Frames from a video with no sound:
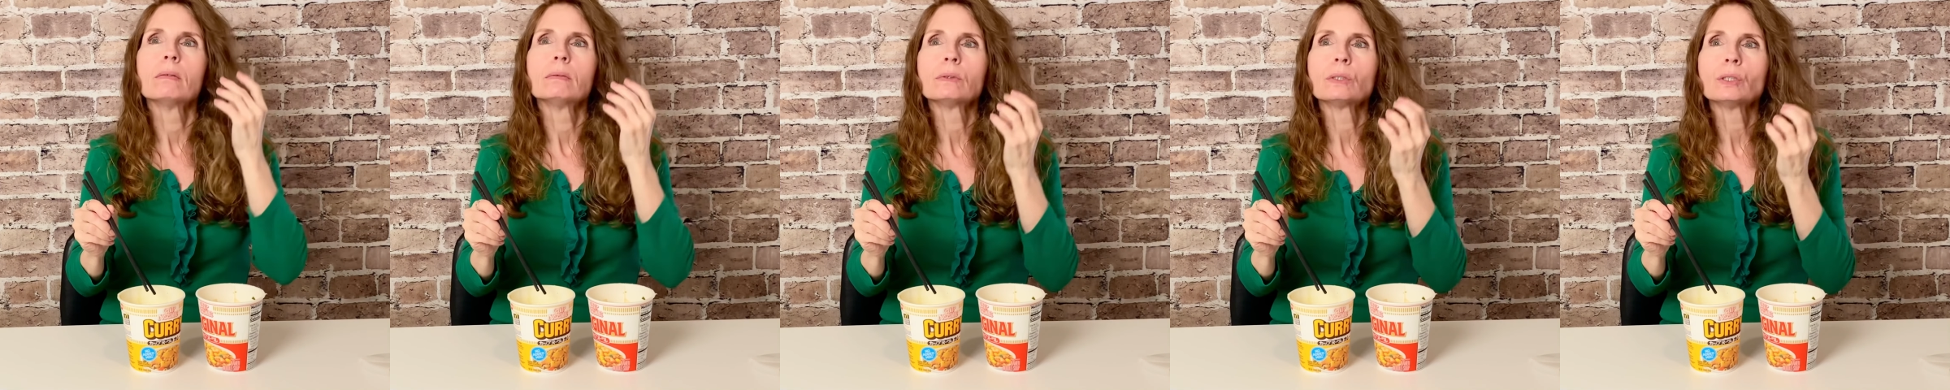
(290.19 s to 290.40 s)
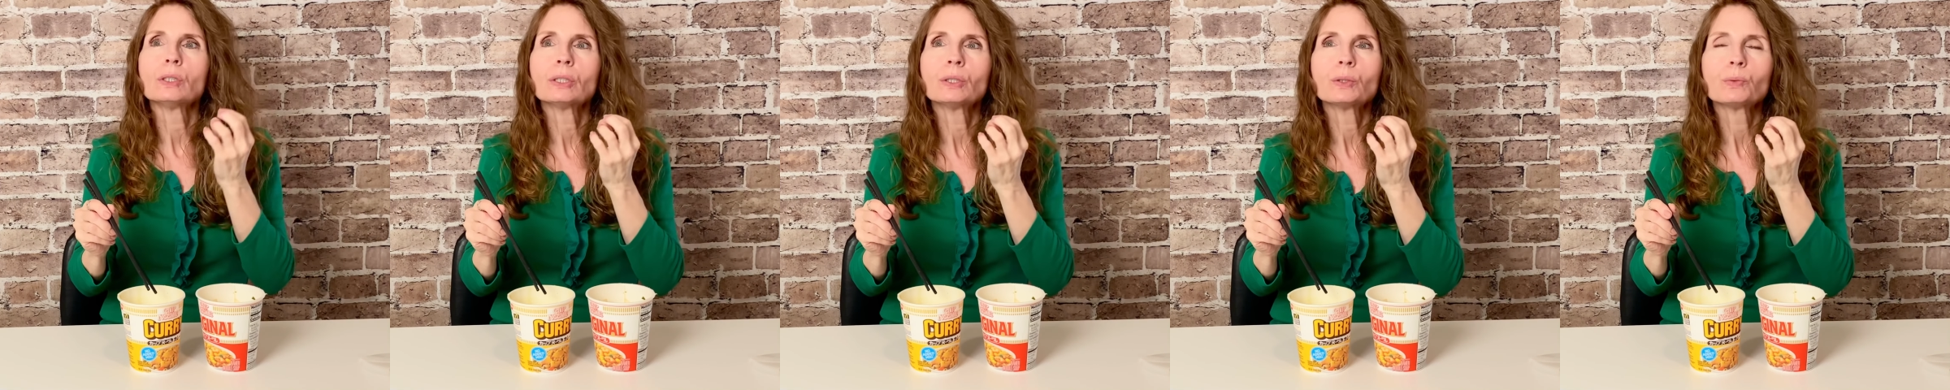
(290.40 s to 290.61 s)

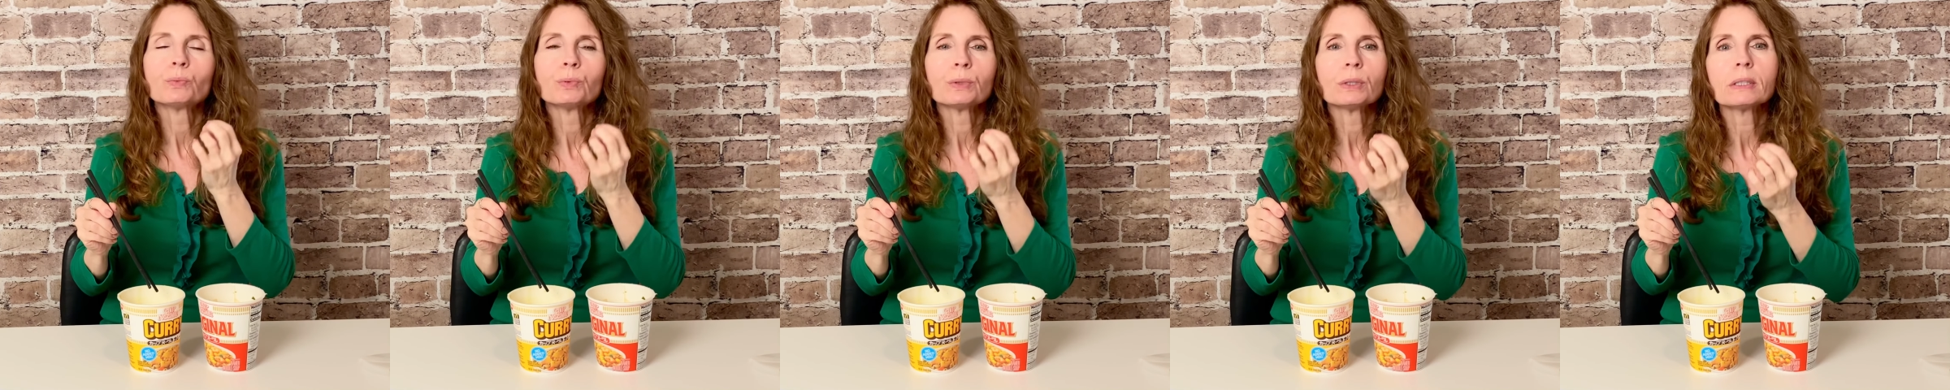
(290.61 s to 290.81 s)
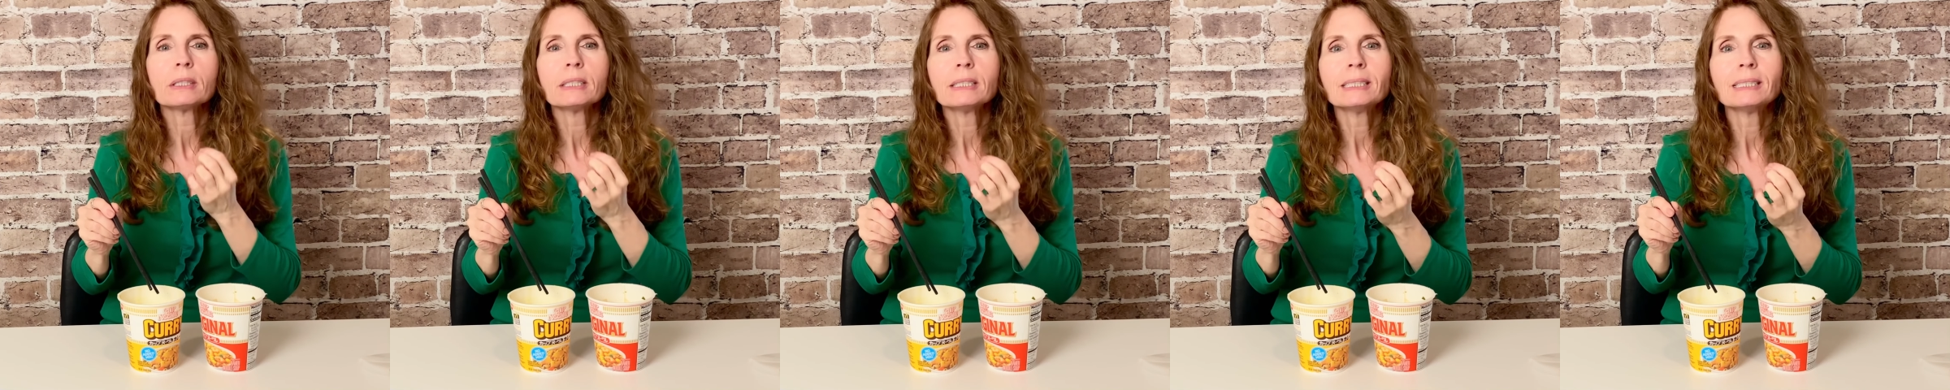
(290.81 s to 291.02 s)
Just
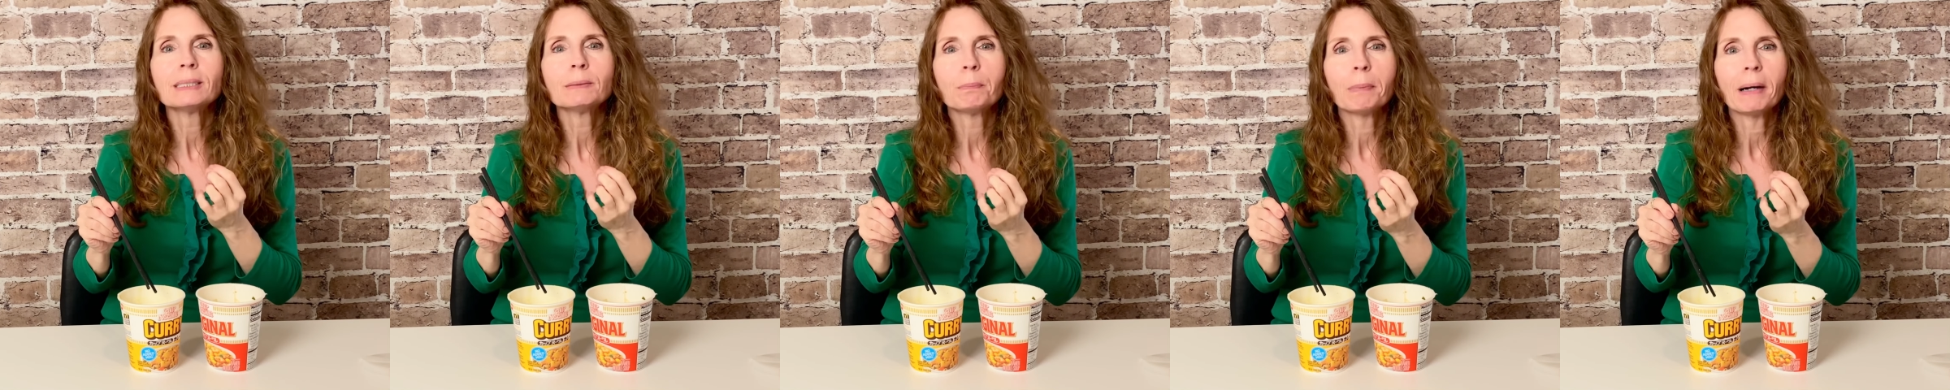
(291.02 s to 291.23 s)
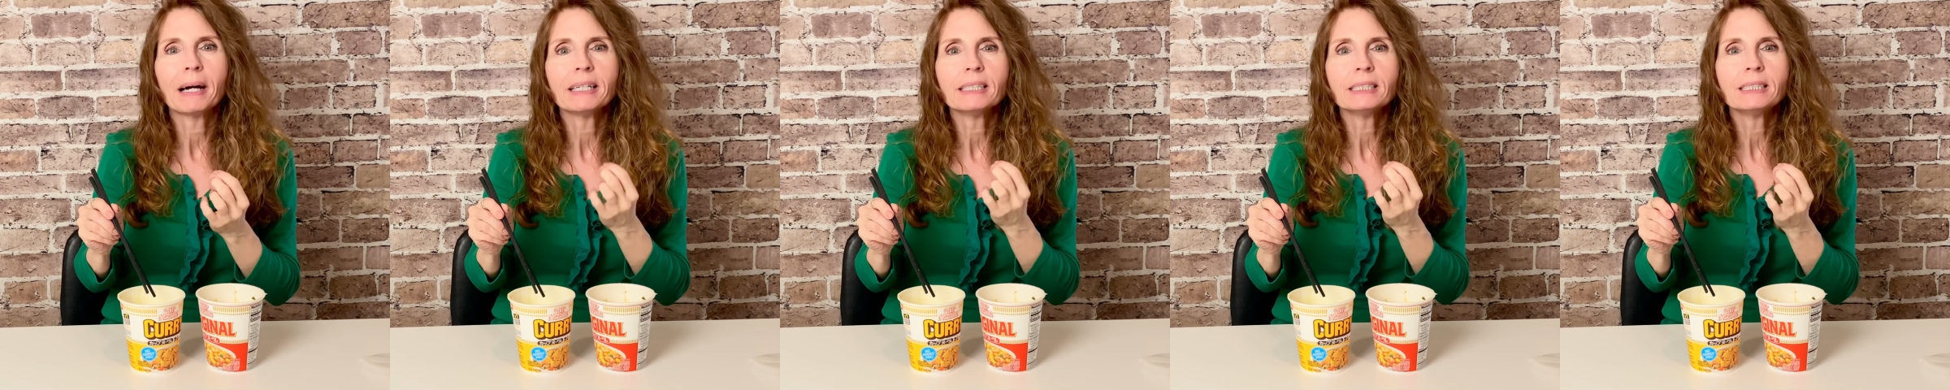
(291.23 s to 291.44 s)
really
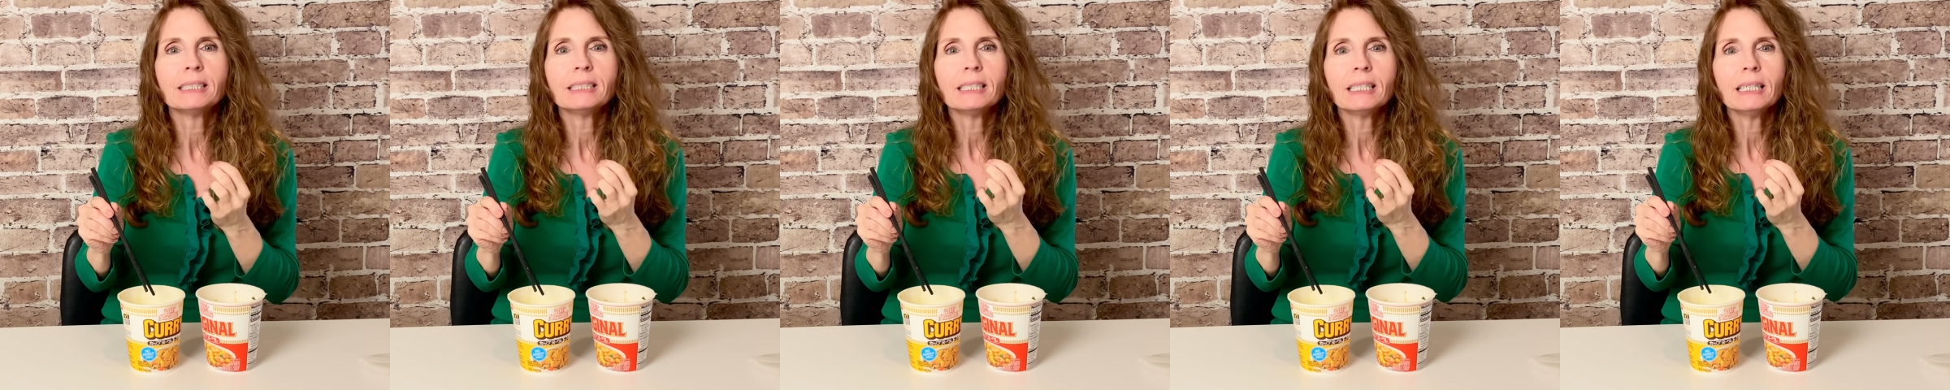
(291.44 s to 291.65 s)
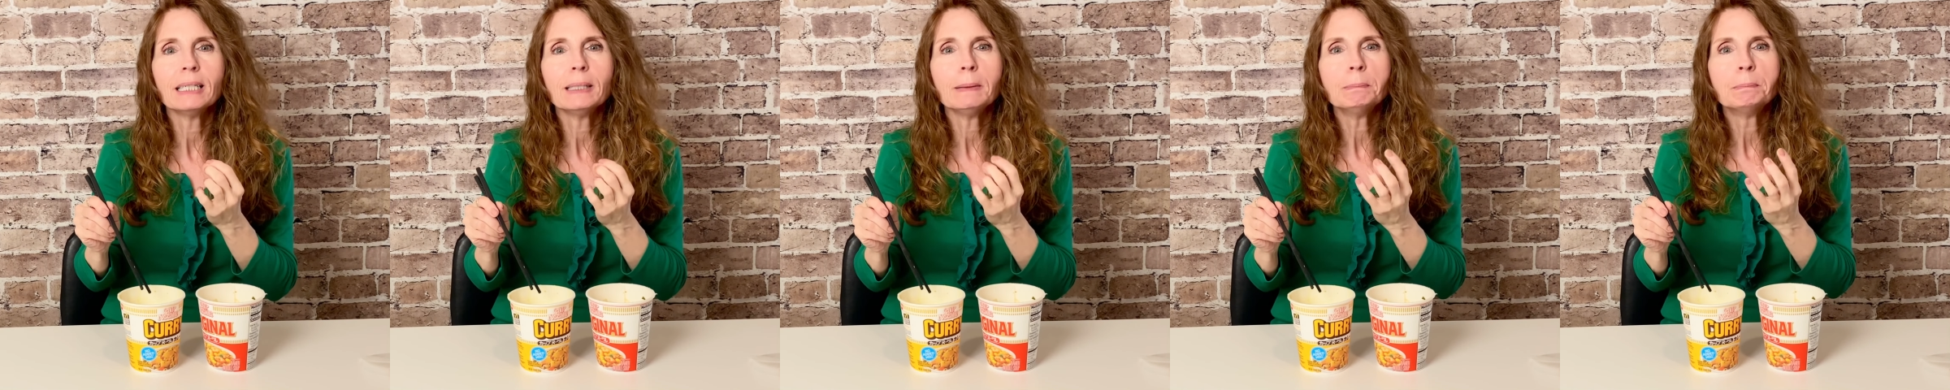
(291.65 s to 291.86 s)

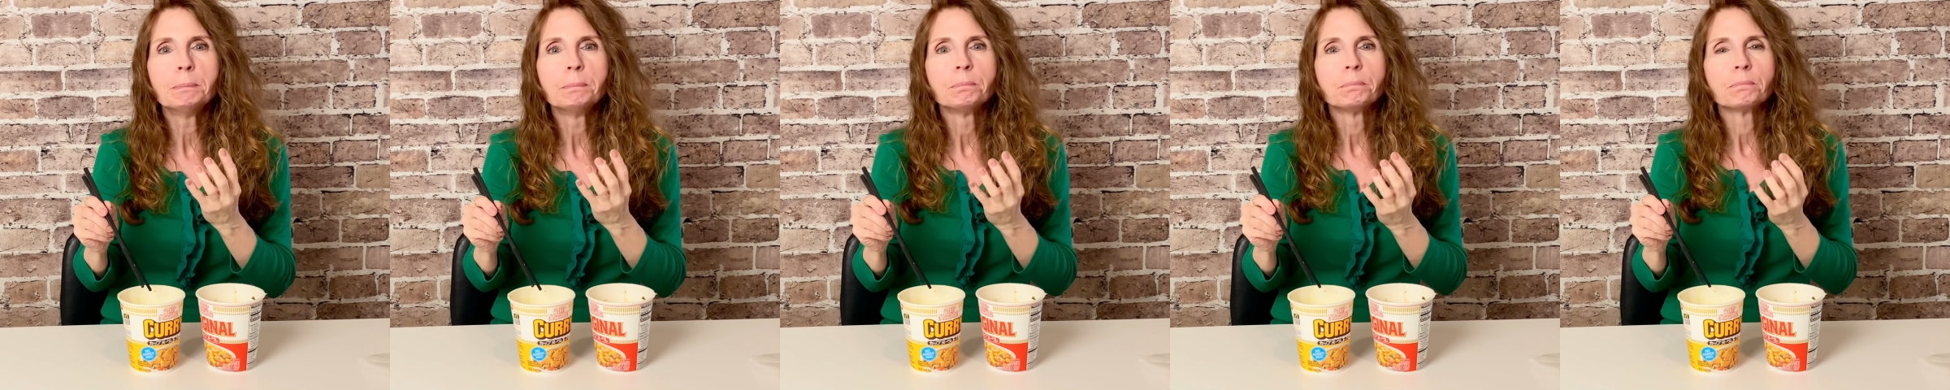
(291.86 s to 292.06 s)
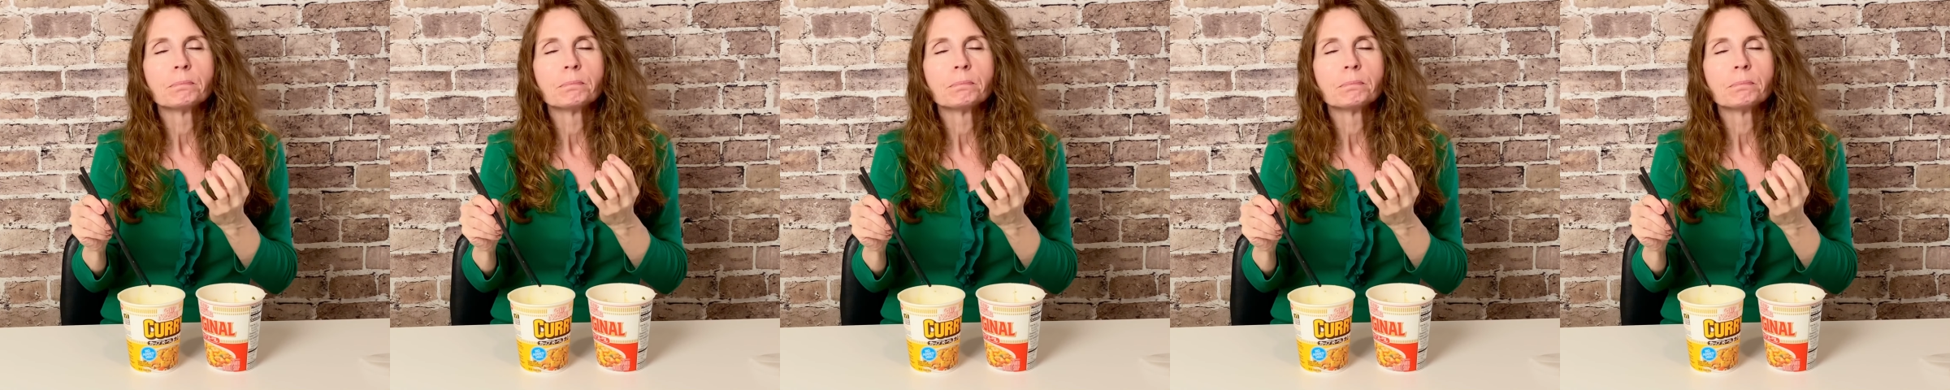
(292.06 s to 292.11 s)
spicy,